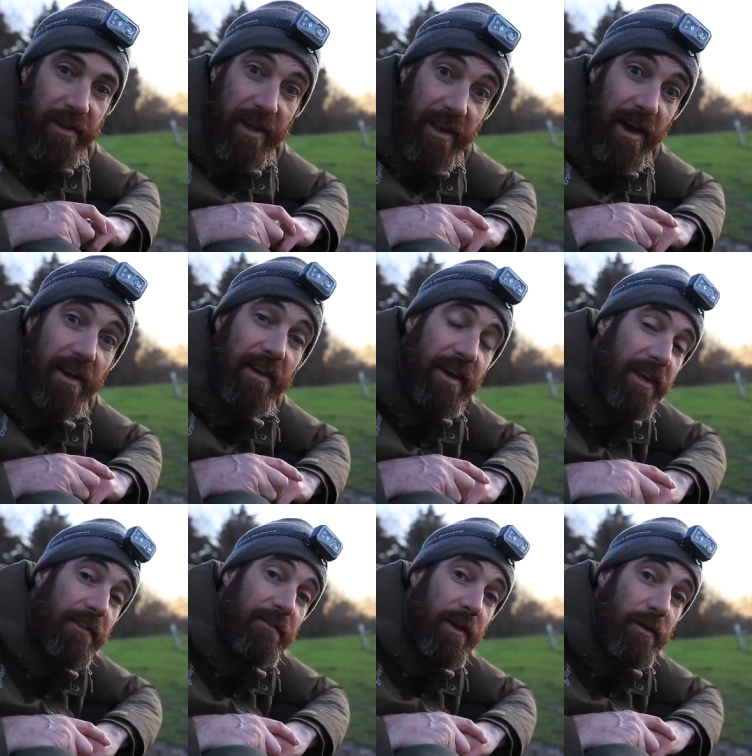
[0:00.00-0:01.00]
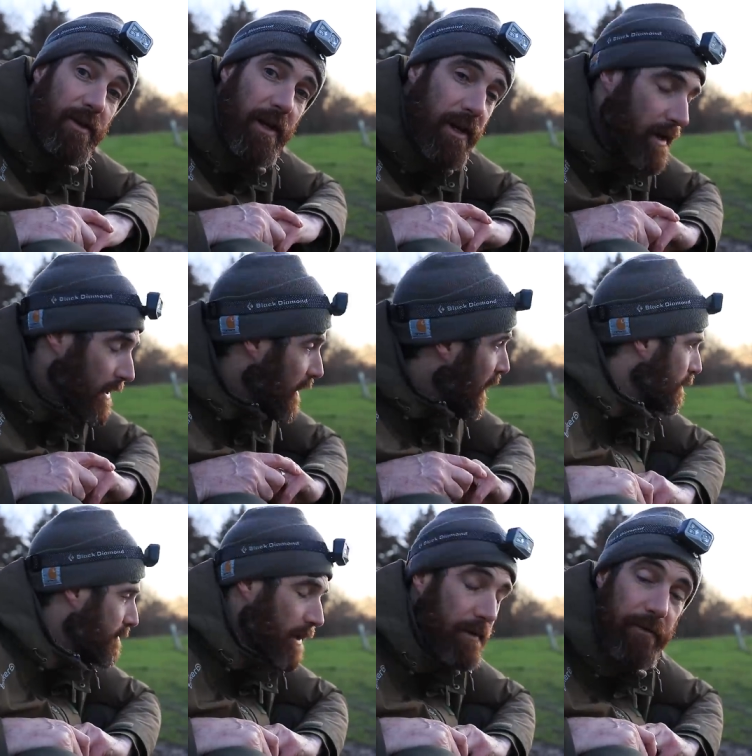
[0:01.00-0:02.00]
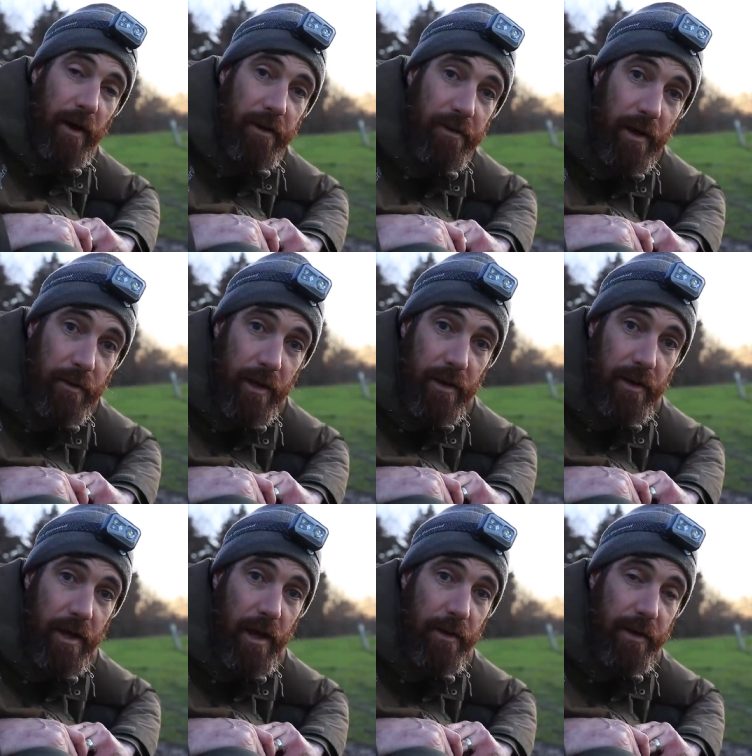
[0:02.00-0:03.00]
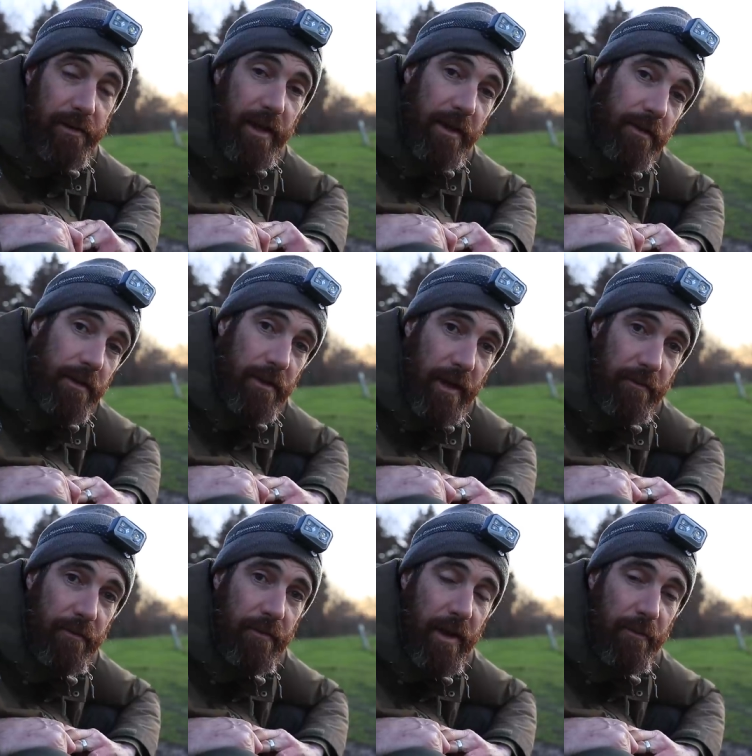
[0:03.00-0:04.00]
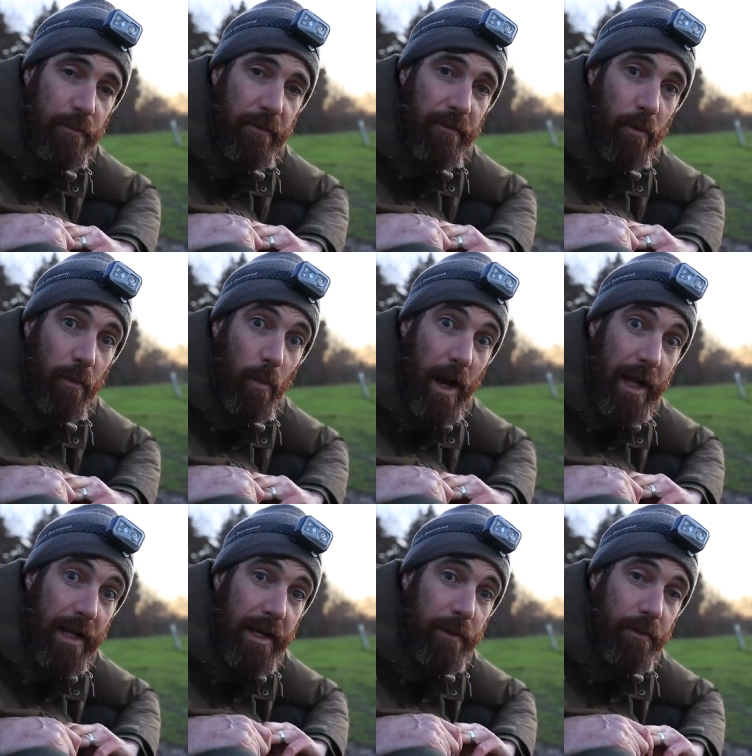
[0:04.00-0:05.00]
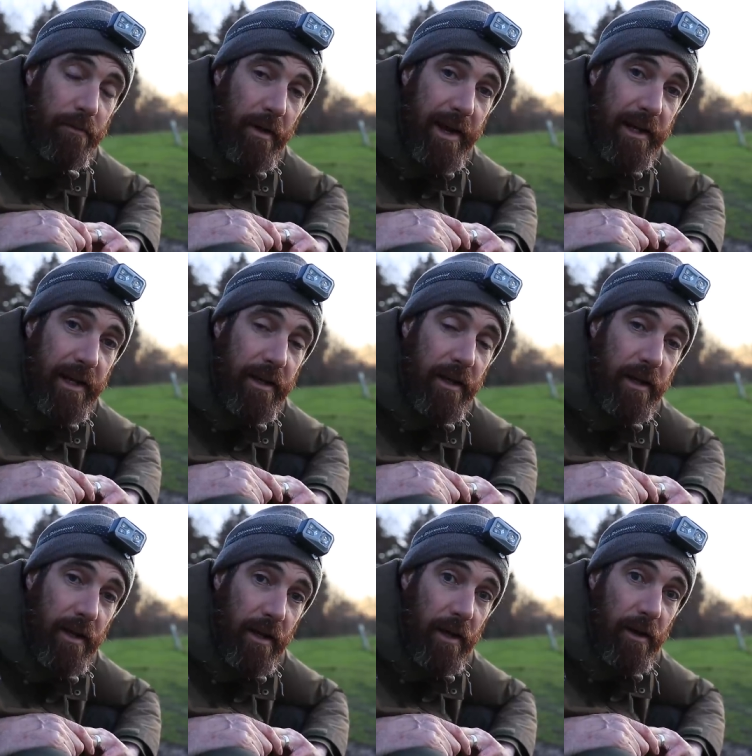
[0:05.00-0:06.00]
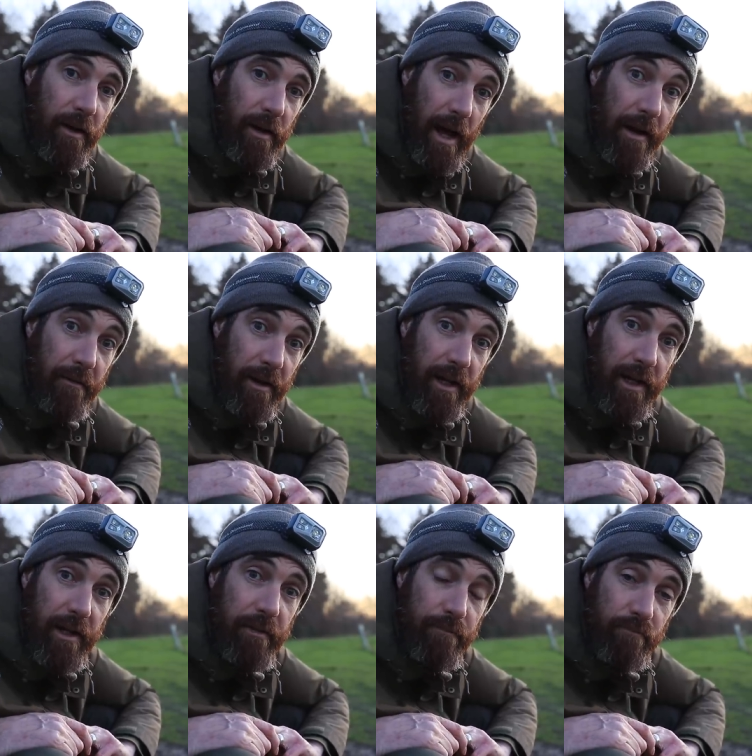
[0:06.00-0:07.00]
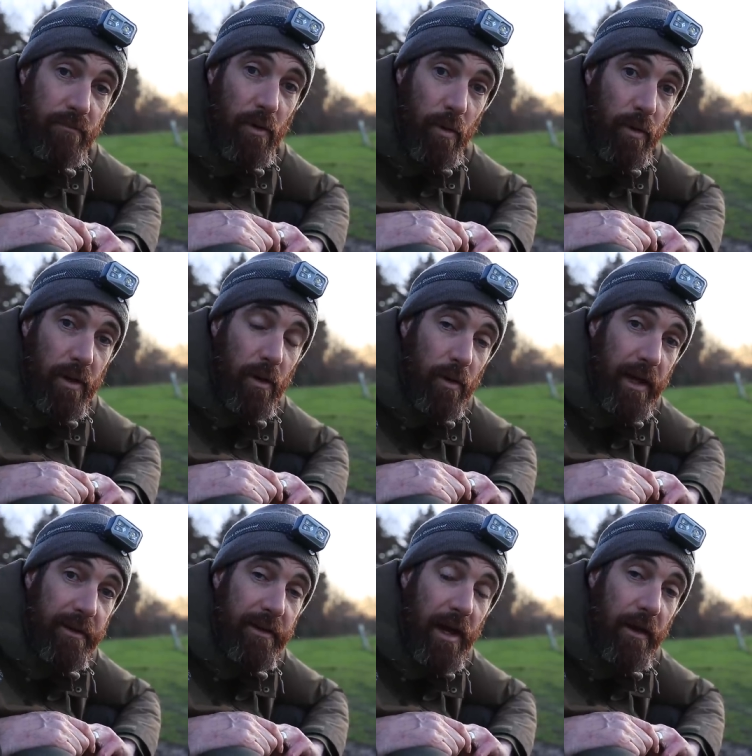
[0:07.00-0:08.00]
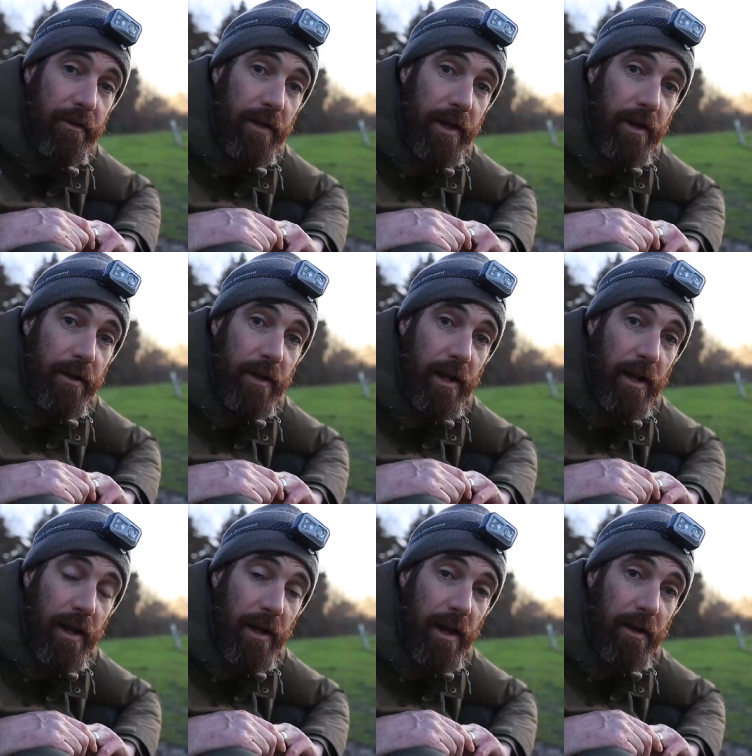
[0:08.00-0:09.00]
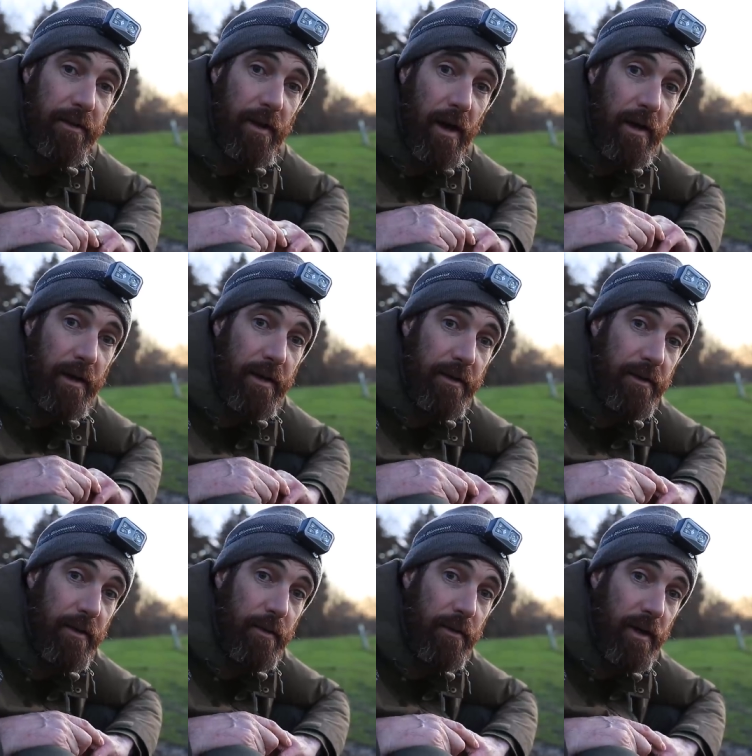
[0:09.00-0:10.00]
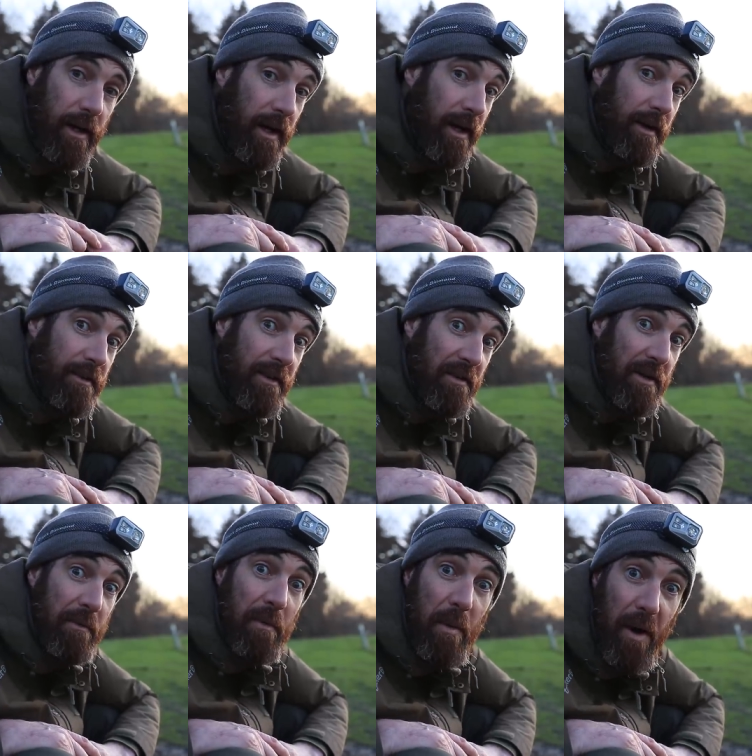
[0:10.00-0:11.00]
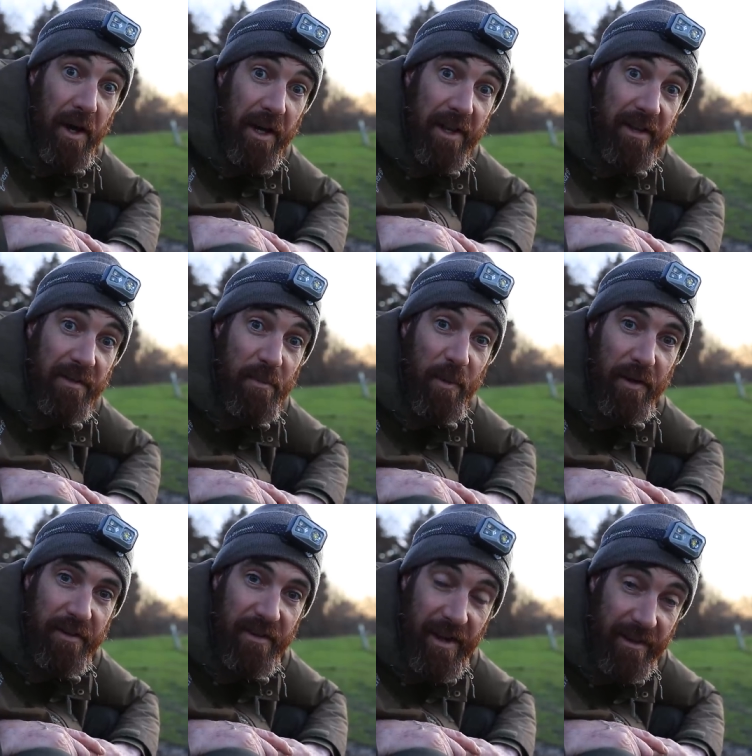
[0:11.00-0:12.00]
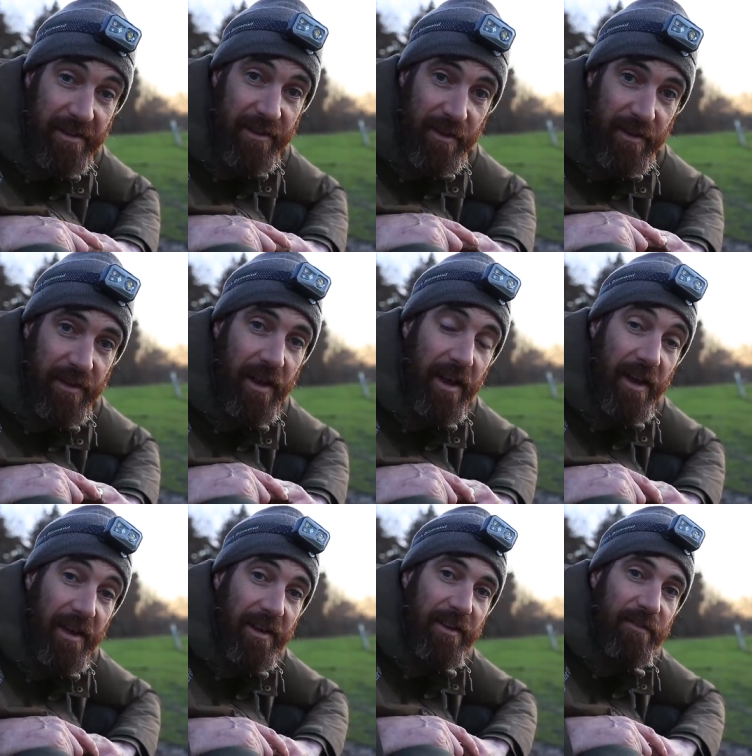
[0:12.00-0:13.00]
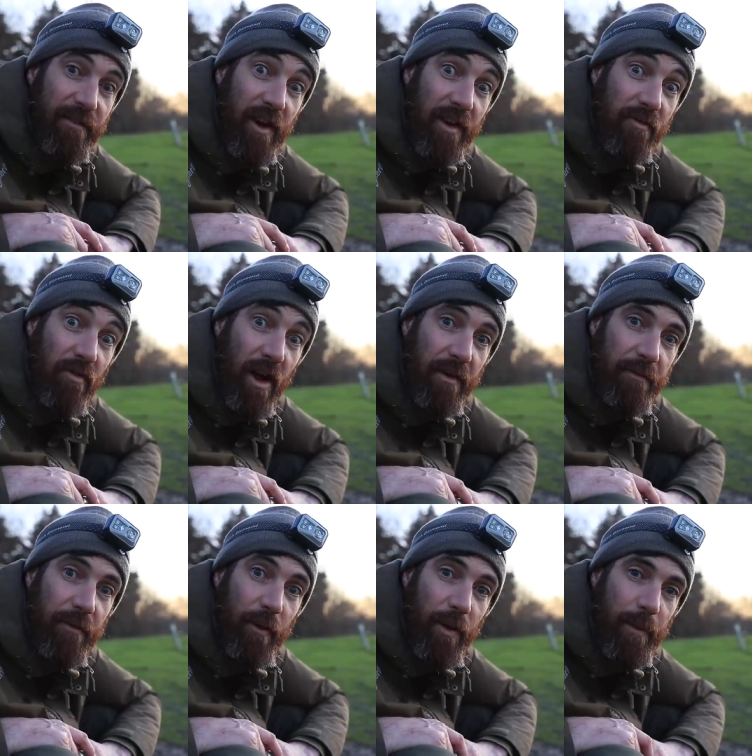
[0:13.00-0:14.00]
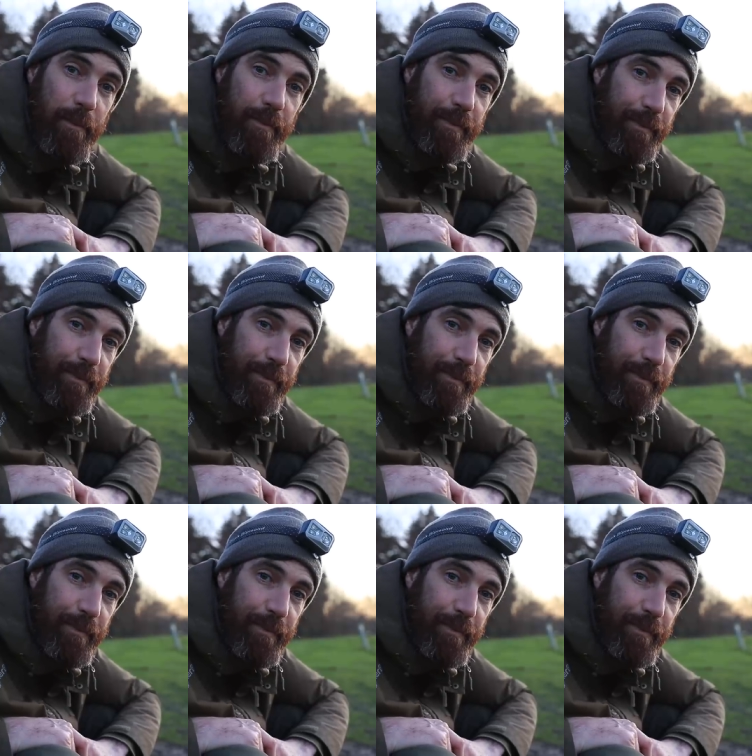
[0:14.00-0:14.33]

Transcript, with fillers: see that in the future. But so far so good. You know, this session they've they've performed well and it was raining heavily all all yesterday afternoon and, and last night and they're still still seem to be working this morning, so that's a good good first run for them.